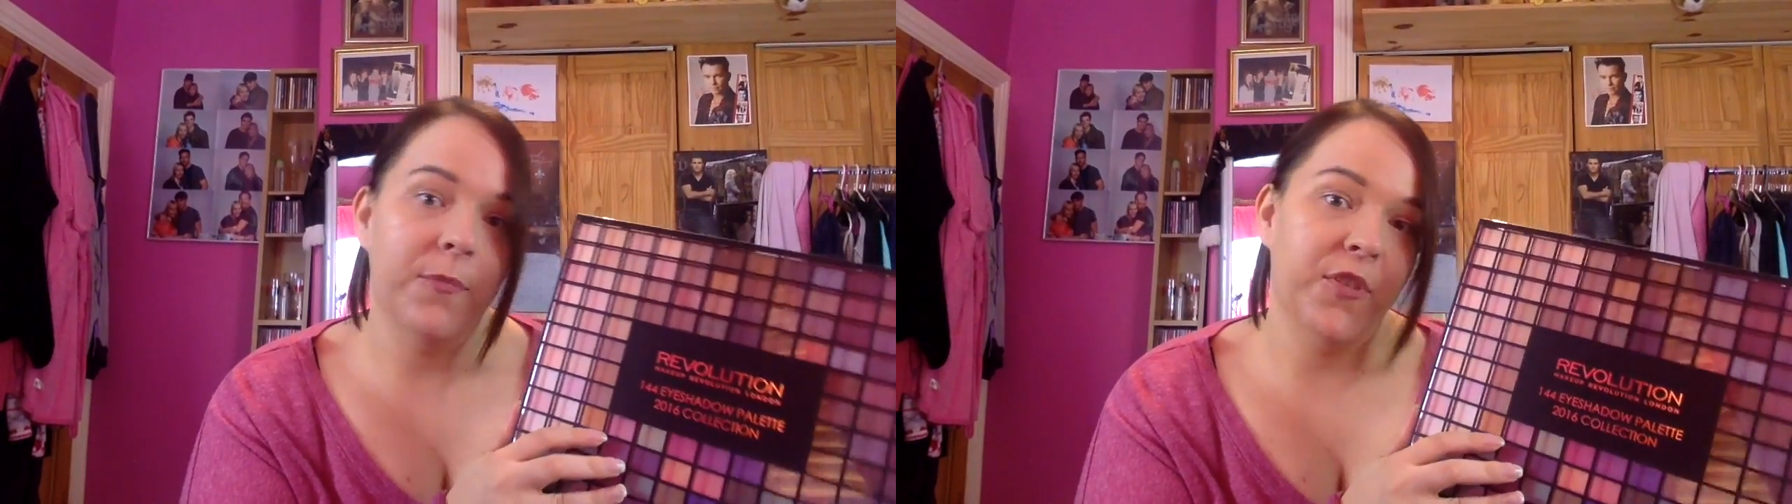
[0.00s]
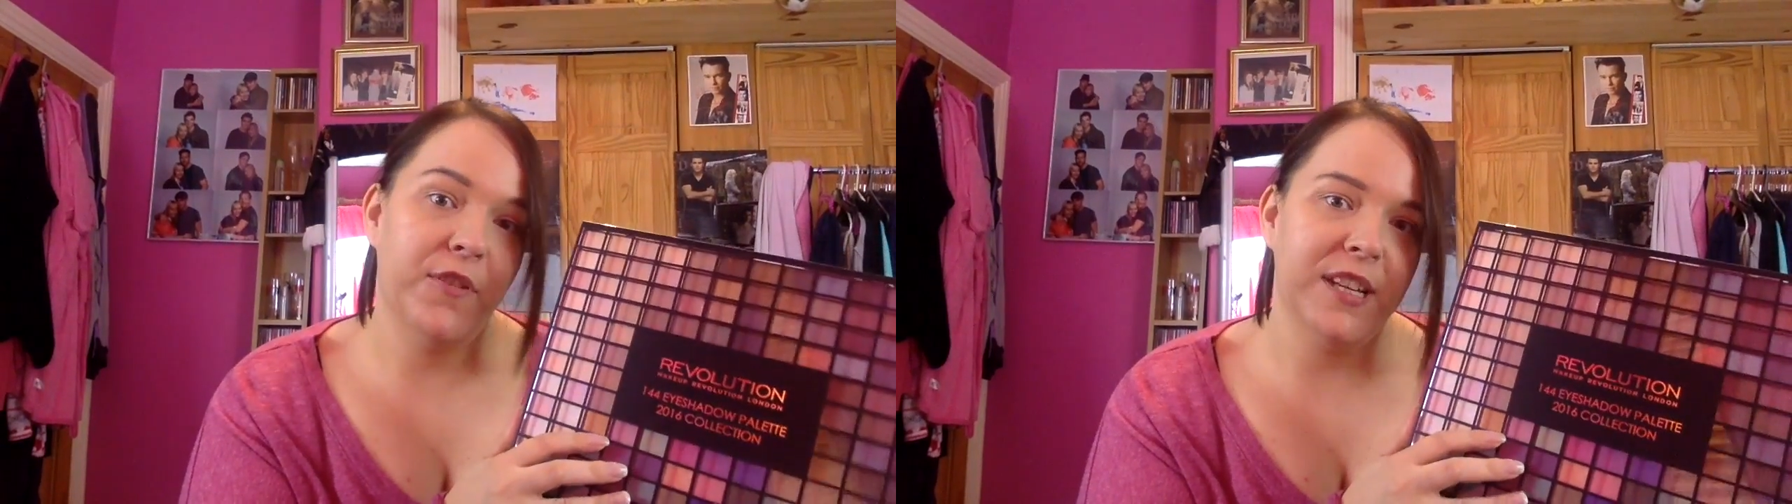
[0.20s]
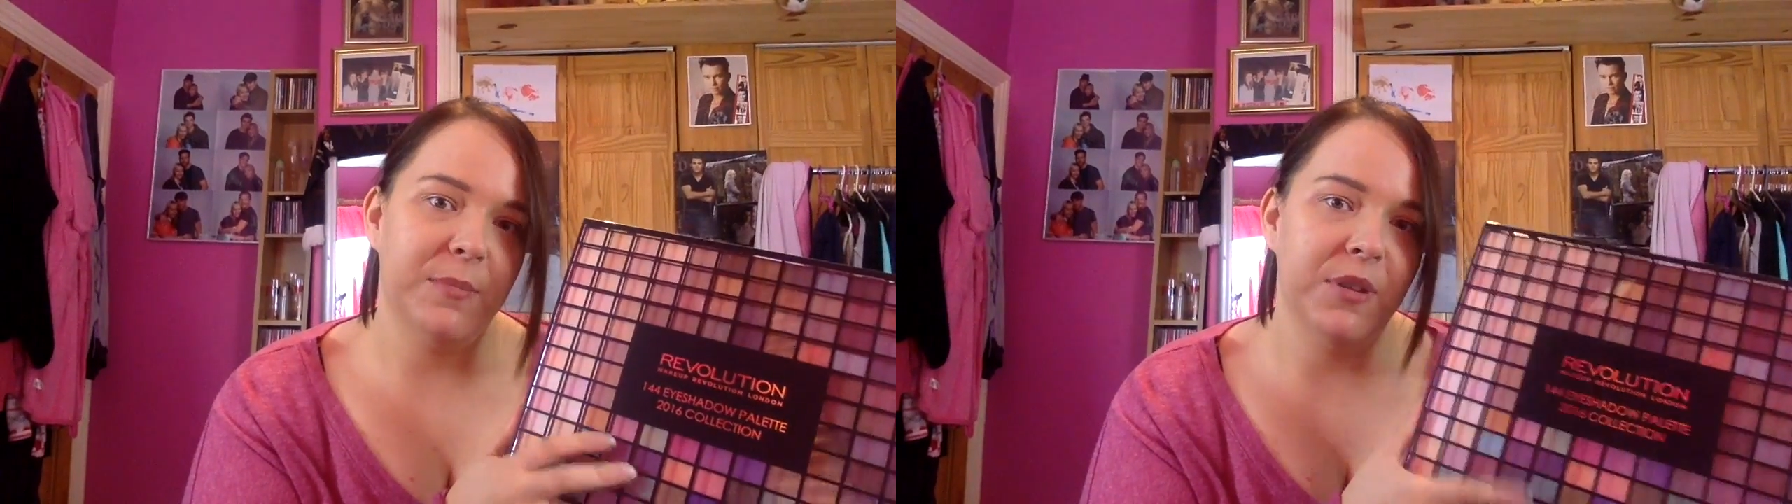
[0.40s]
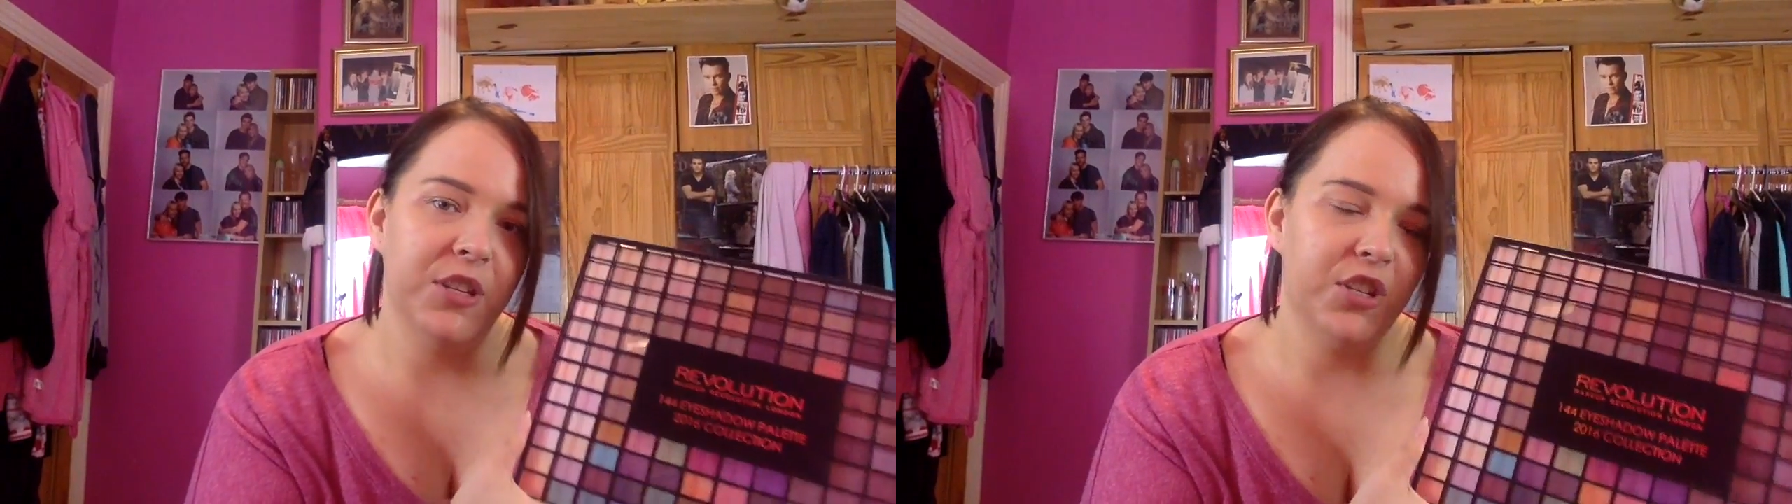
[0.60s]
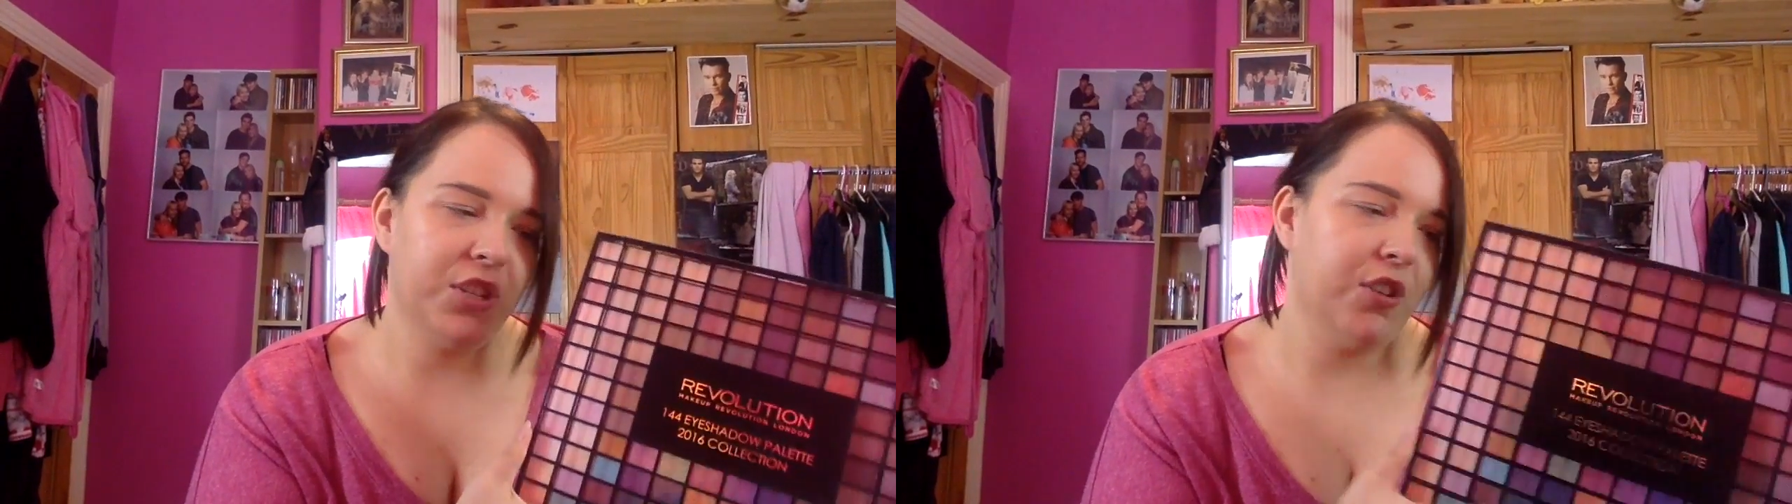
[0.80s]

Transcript: for Christmas, just